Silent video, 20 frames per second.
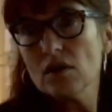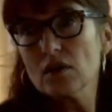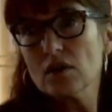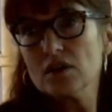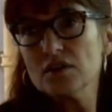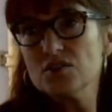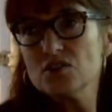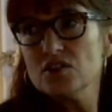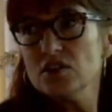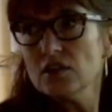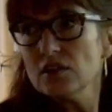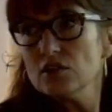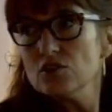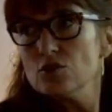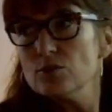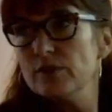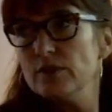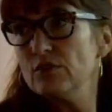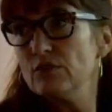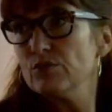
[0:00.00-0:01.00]
considered
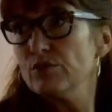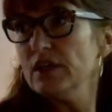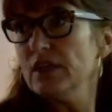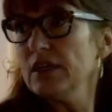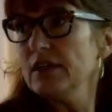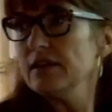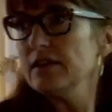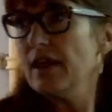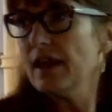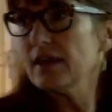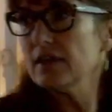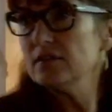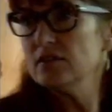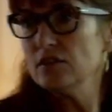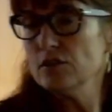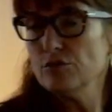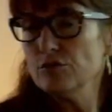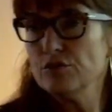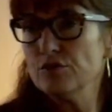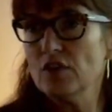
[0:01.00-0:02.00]
to be really
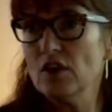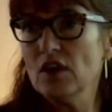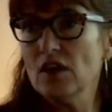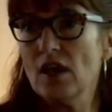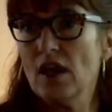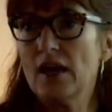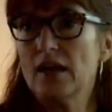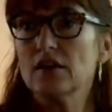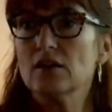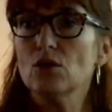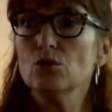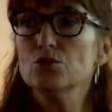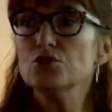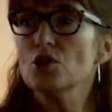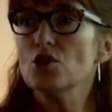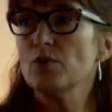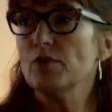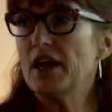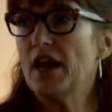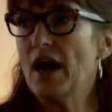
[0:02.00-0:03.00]
negative. And
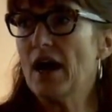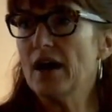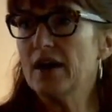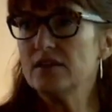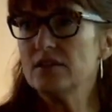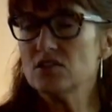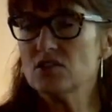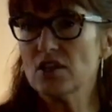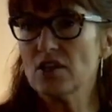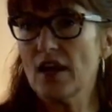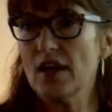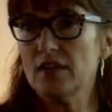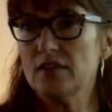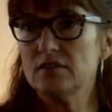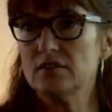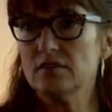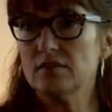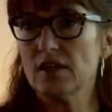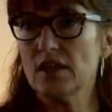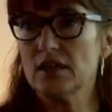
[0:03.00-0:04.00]
also in
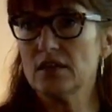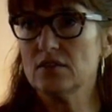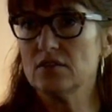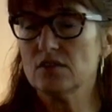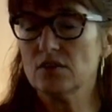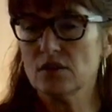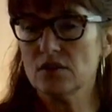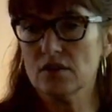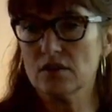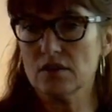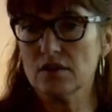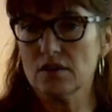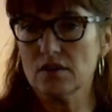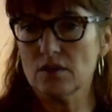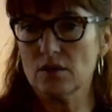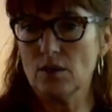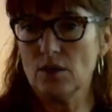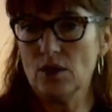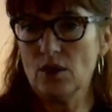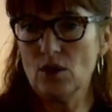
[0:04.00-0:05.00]
hindsight, that
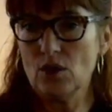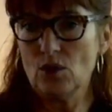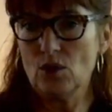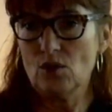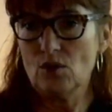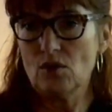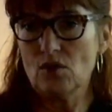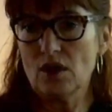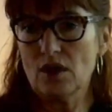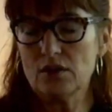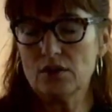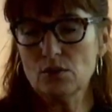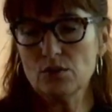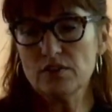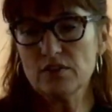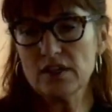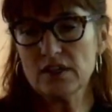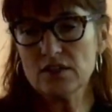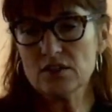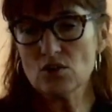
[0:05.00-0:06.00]
I don't
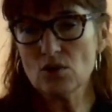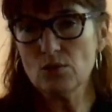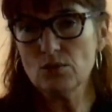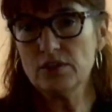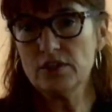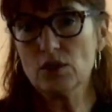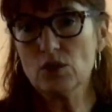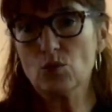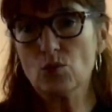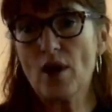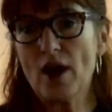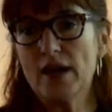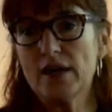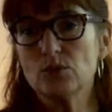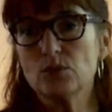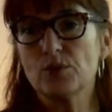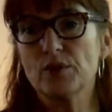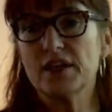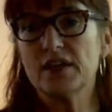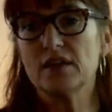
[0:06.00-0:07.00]
think it's only a
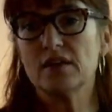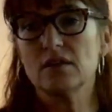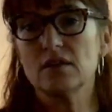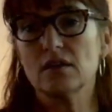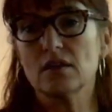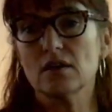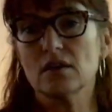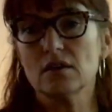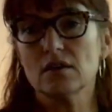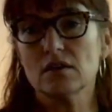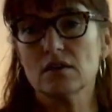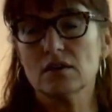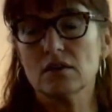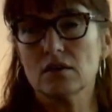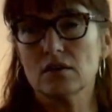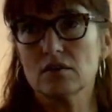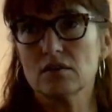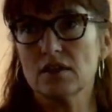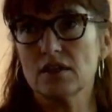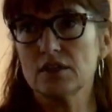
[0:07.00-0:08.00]
right-wing
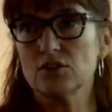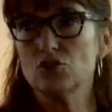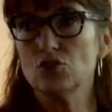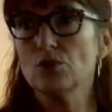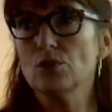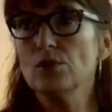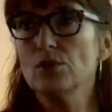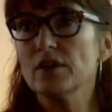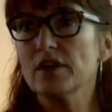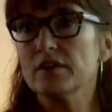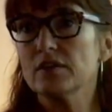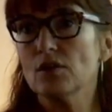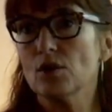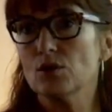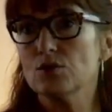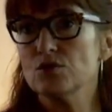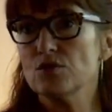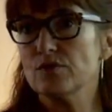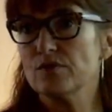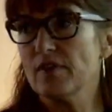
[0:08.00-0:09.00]
thing to look at
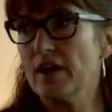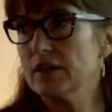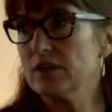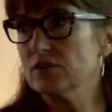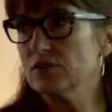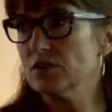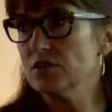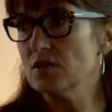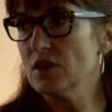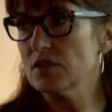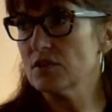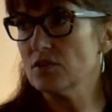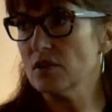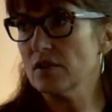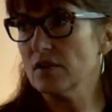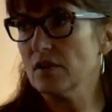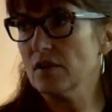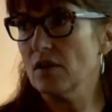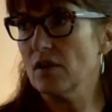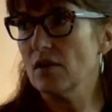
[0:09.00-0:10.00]
those factors as
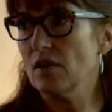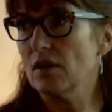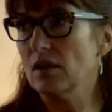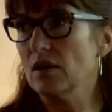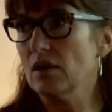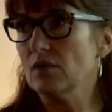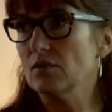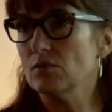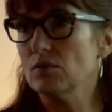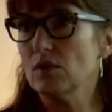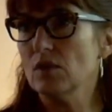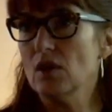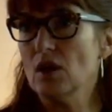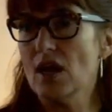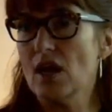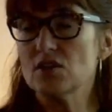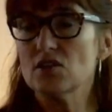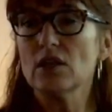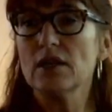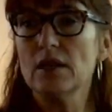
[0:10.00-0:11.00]
a
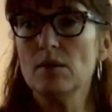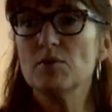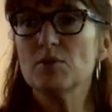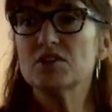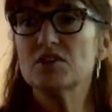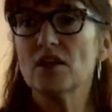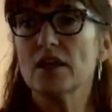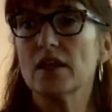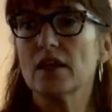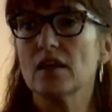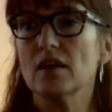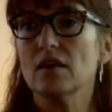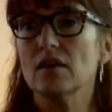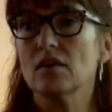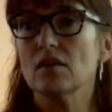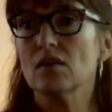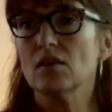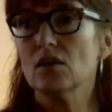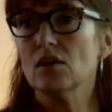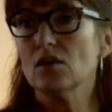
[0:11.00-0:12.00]
limiting